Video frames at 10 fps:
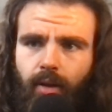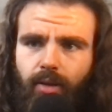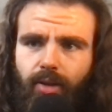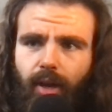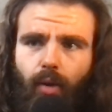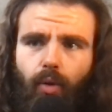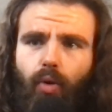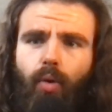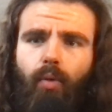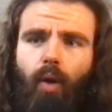It's like,
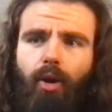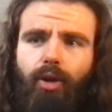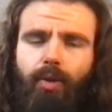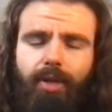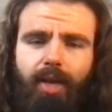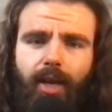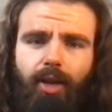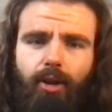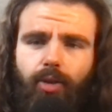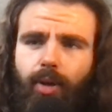who would want you in 10
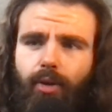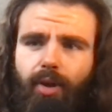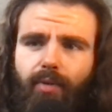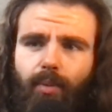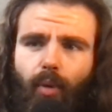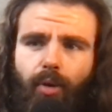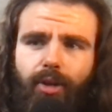years when you're even more